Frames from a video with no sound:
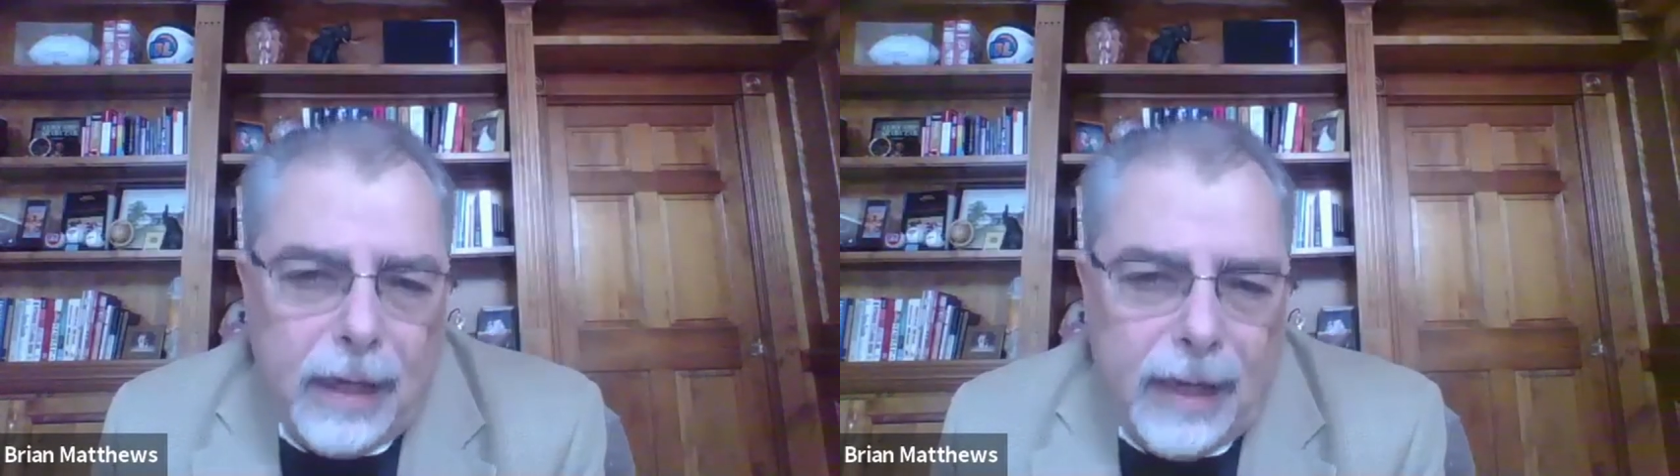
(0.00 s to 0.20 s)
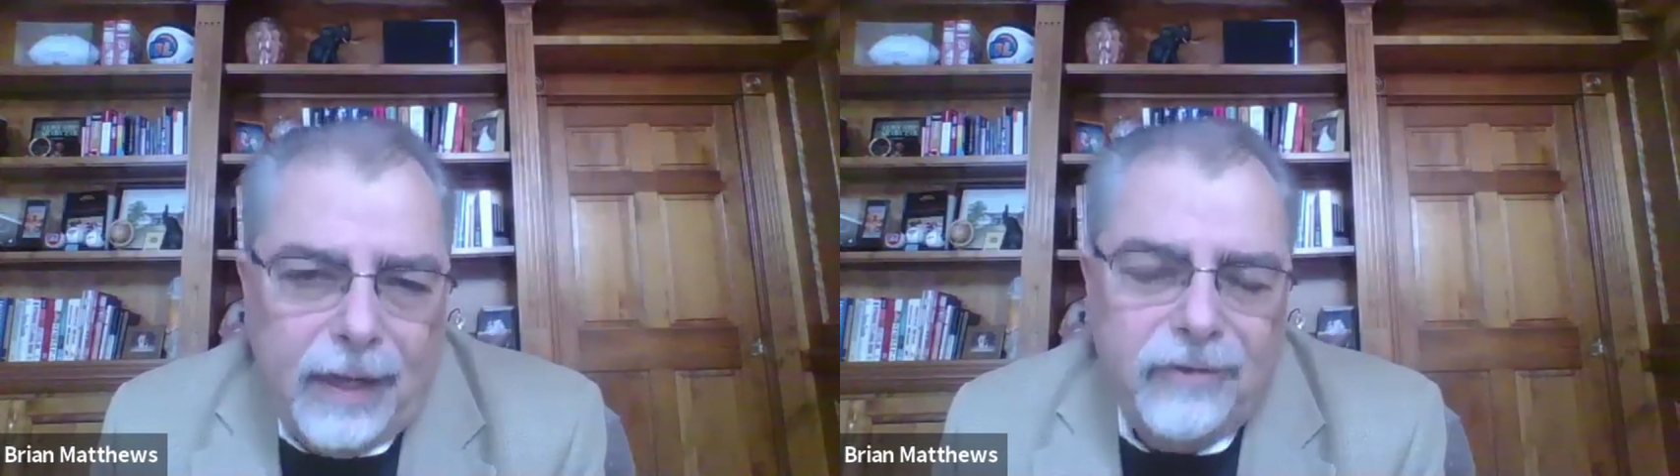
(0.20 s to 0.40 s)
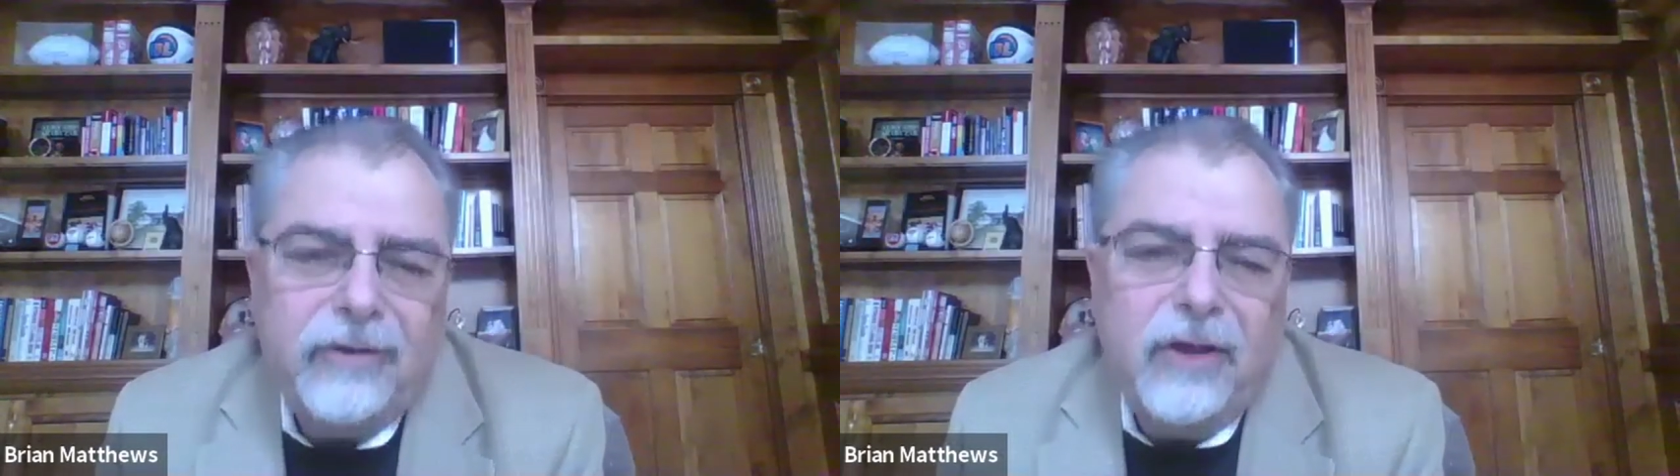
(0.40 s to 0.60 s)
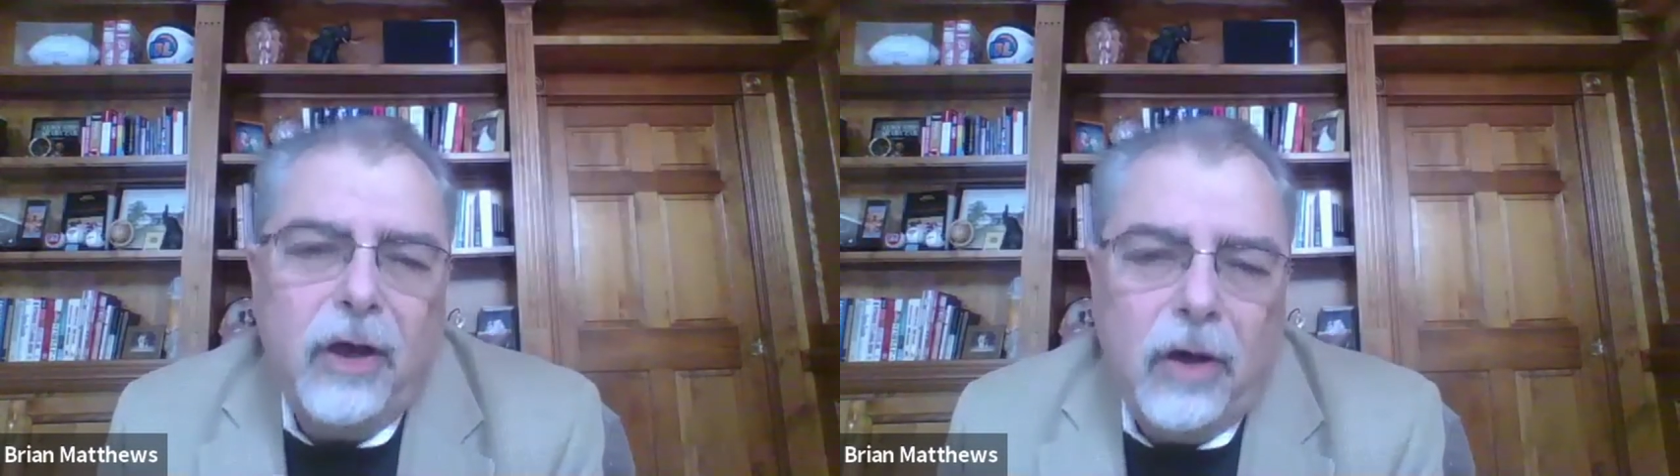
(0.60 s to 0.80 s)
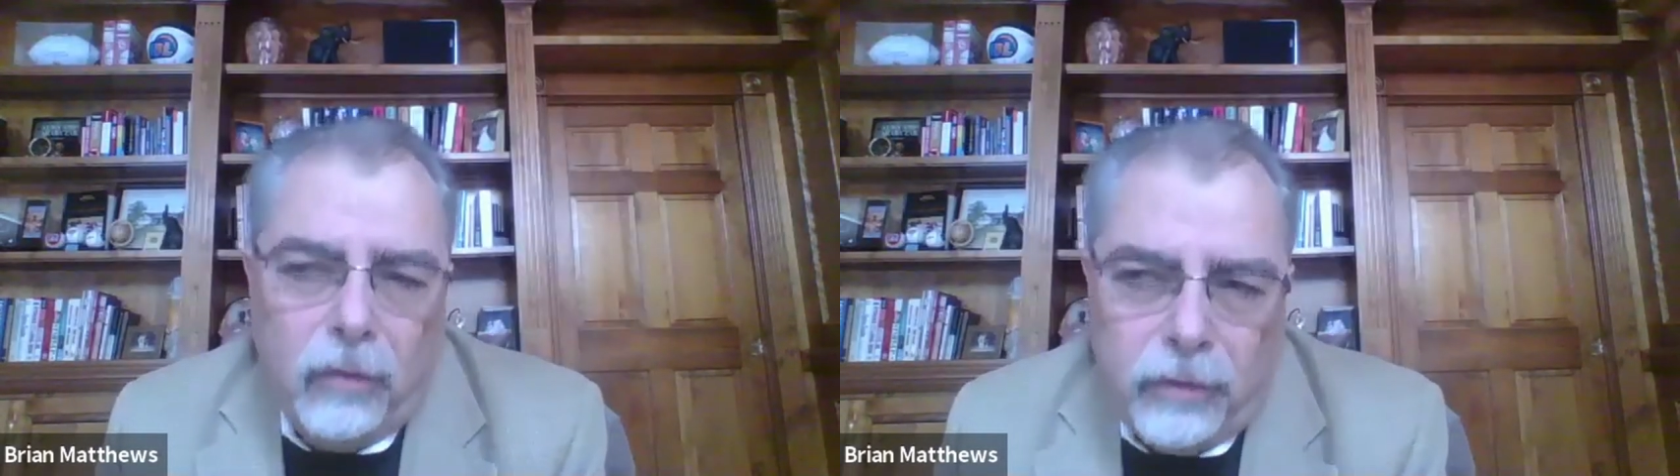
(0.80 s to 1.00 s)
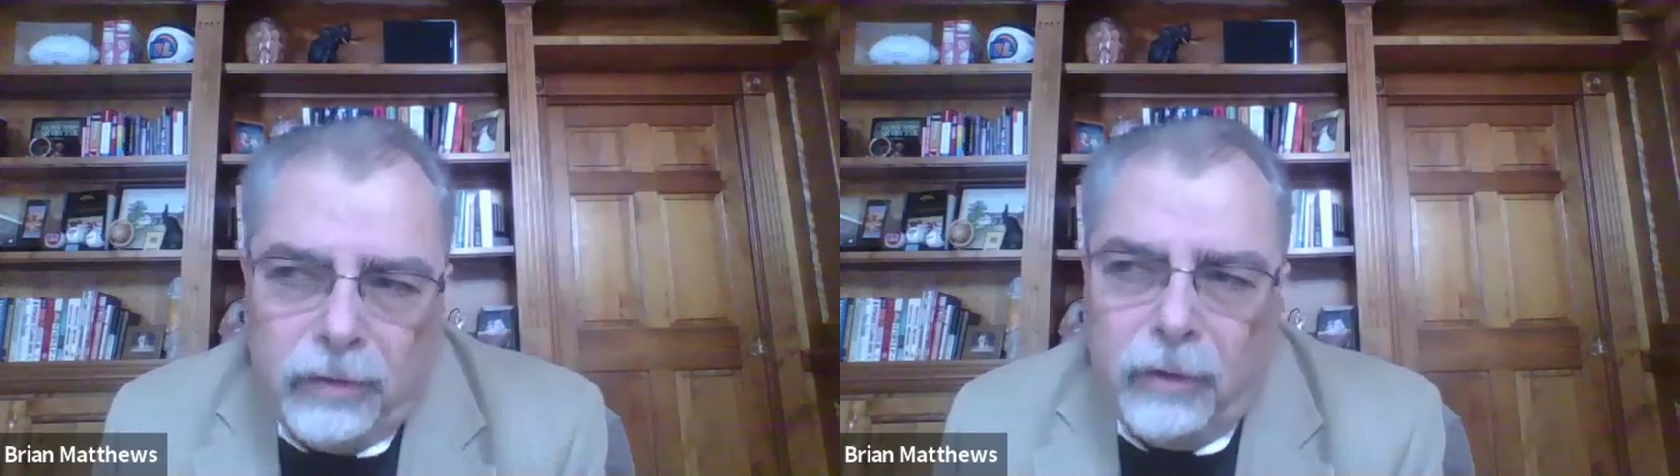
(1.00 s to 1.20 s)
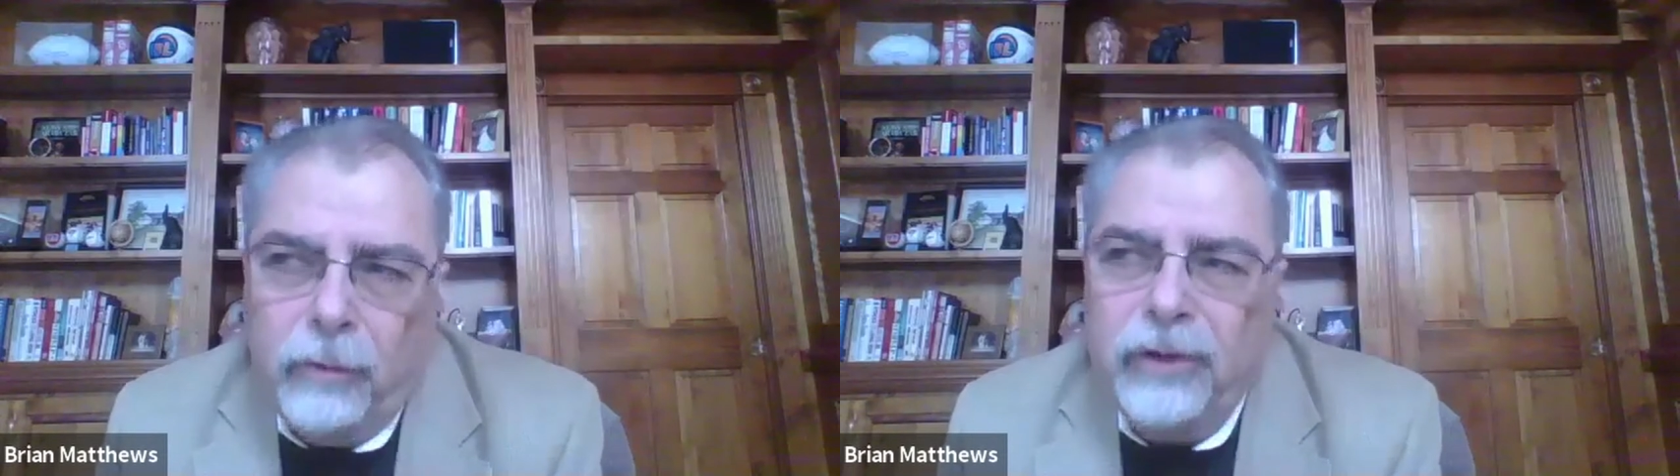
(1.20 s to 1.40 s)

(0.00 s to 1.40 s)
And so there,